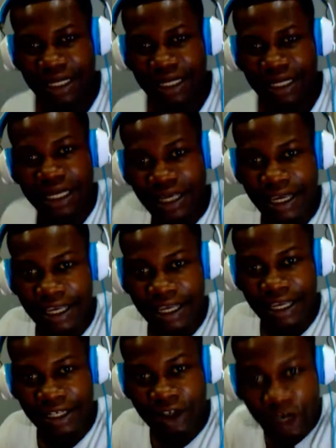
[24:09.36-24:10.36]
a
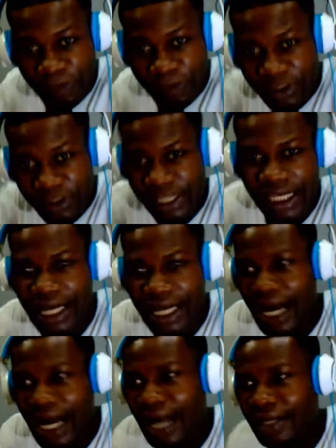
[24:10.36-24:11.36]
gospel singer
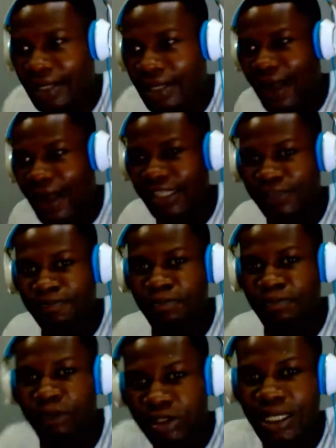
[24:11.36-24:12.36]
has put
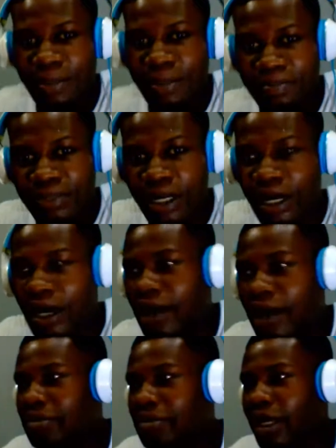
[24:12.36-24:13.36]
in a
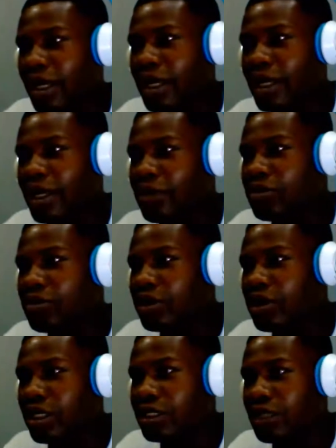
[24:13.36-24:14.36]
what do you call it, a
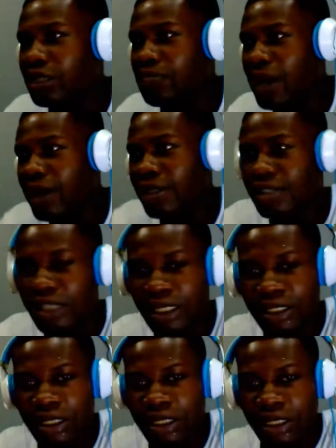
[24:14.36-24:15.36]
piracy
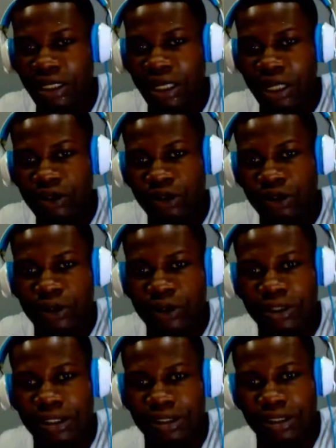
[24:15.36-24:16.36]
note on that,
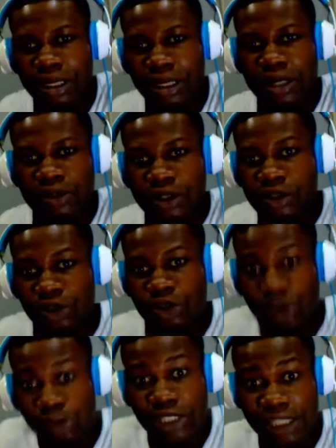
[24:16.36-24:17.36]
not to use his
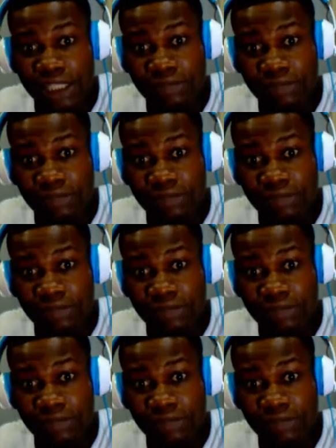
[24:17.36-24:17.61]
music.